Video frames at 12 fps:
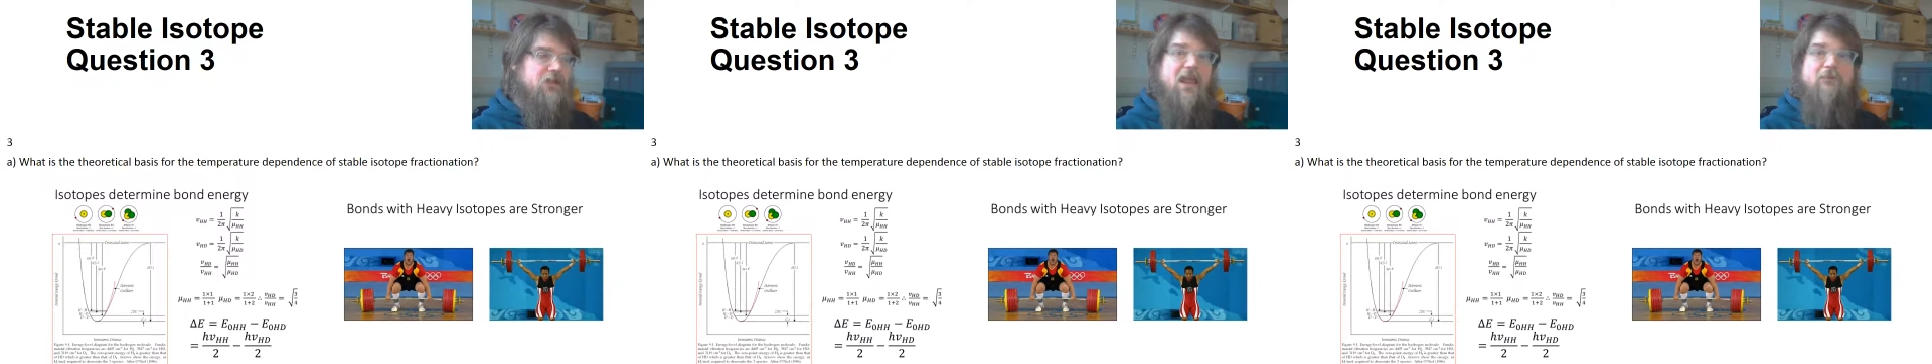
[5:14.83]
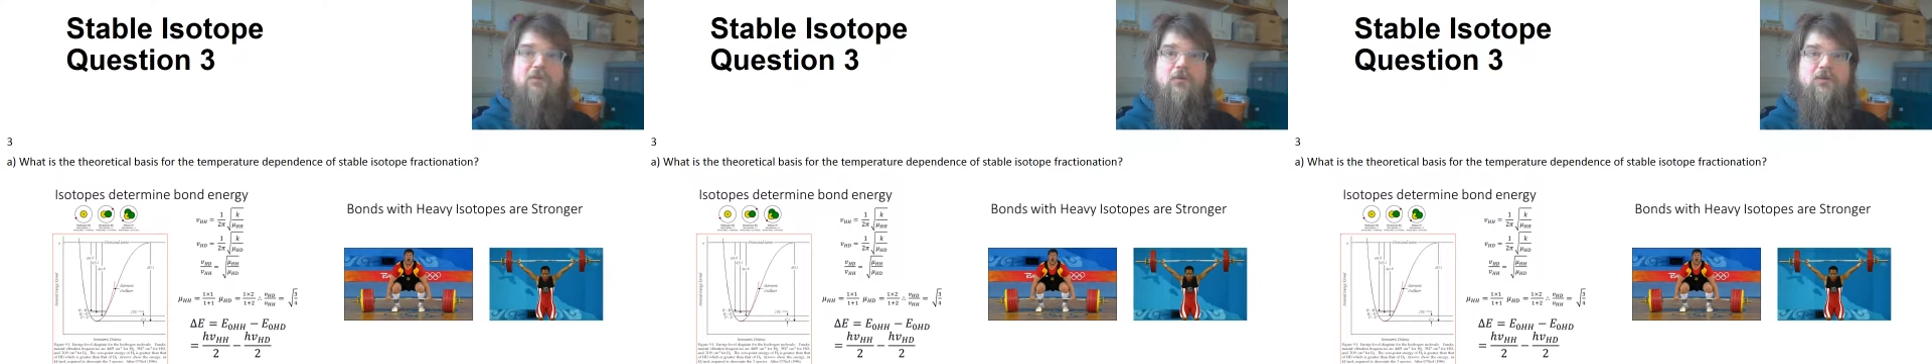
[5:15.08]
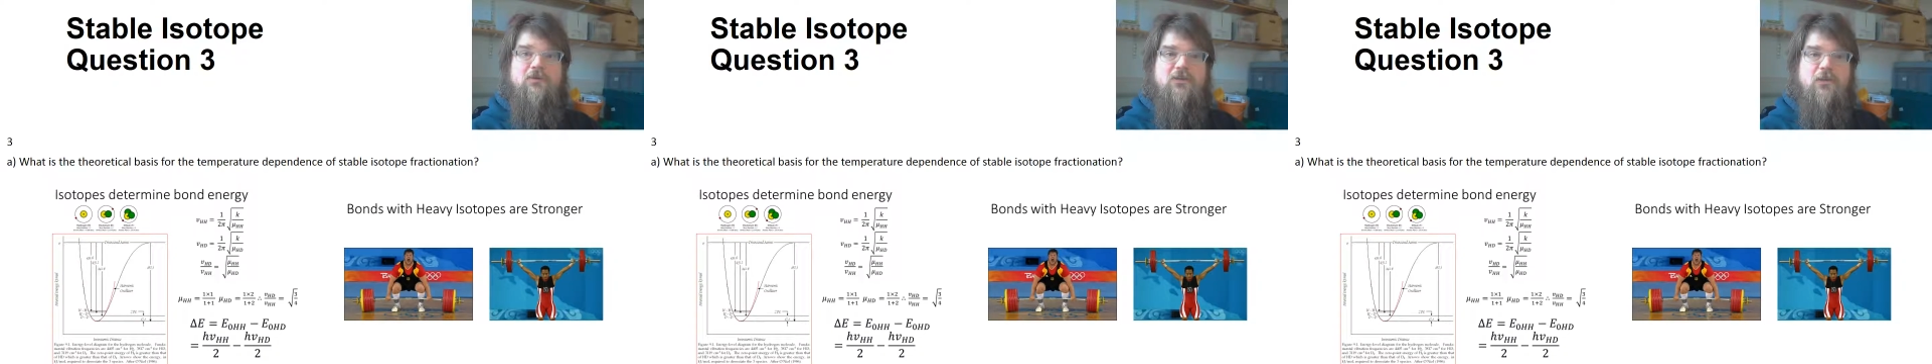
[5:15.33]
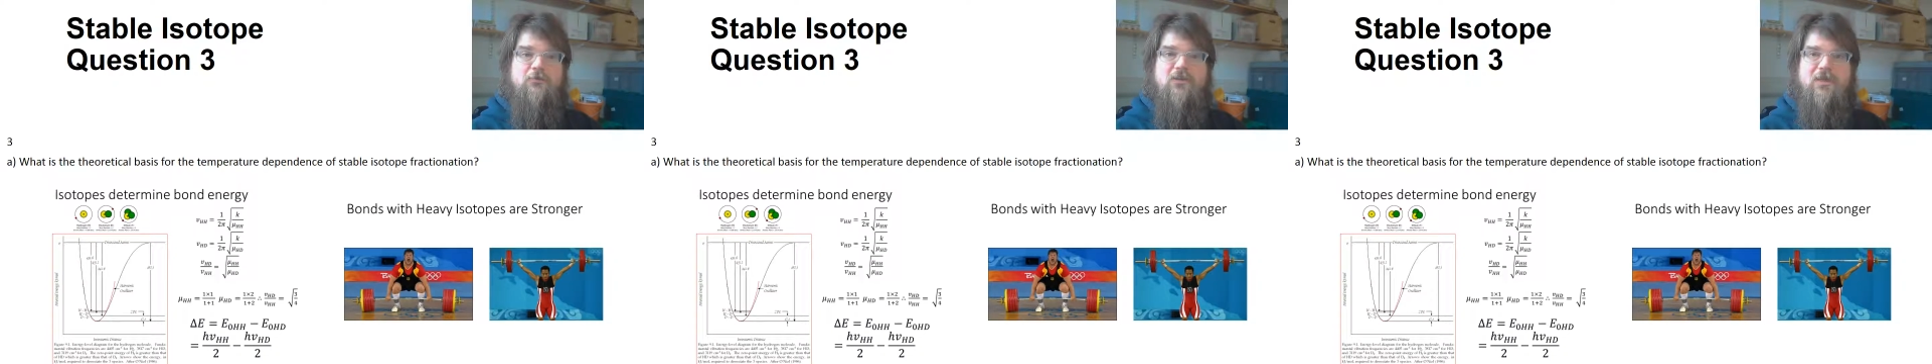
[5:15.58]
heavier
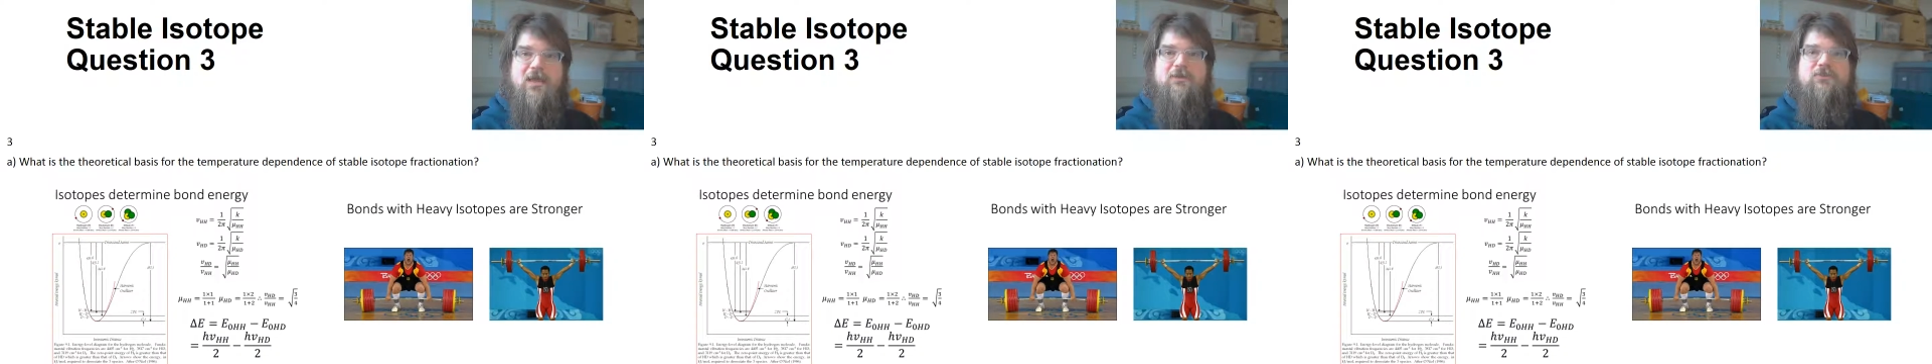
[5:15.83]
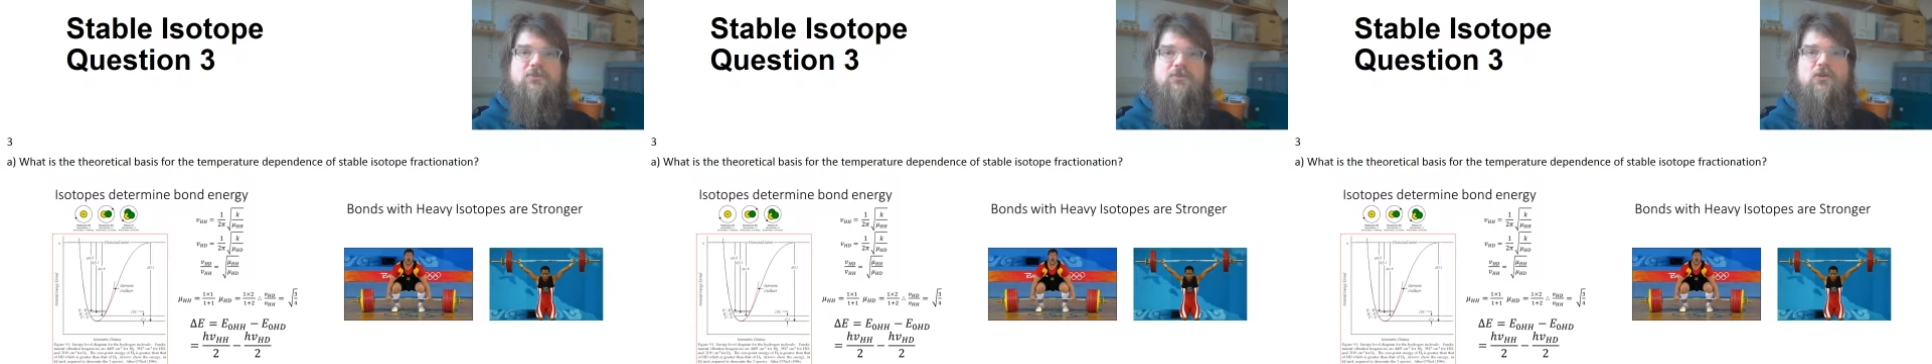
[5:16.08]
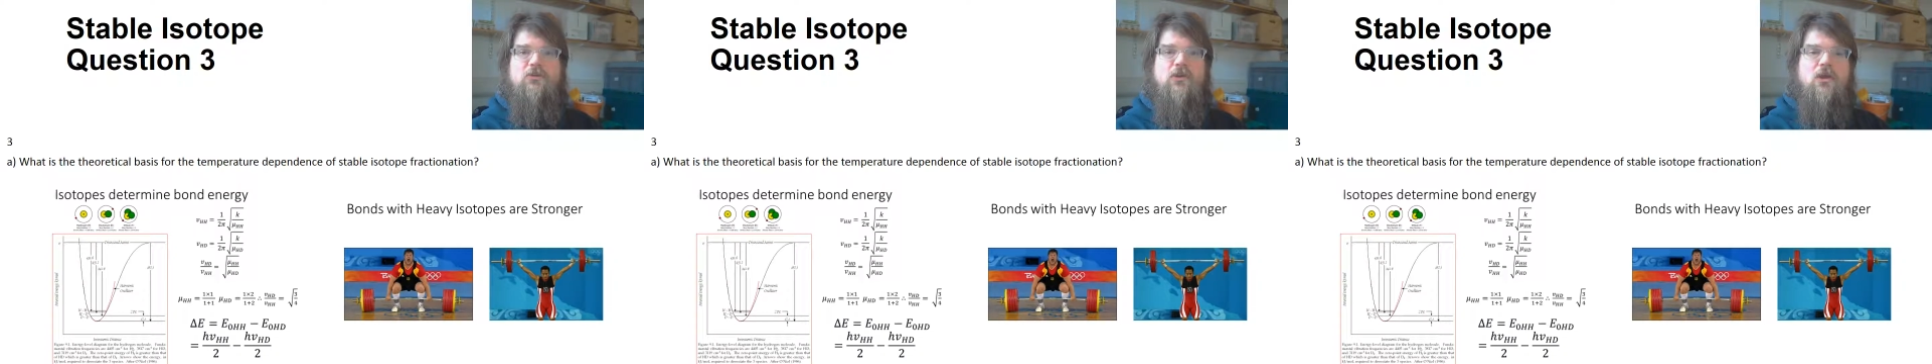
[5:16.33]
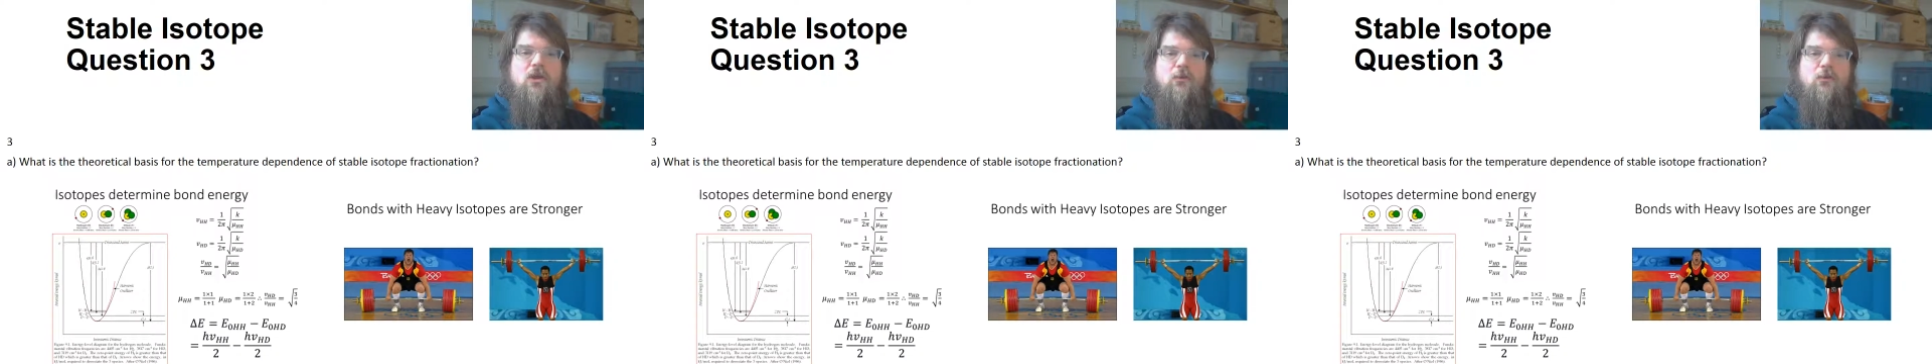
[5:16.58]
isotopes, and that's to do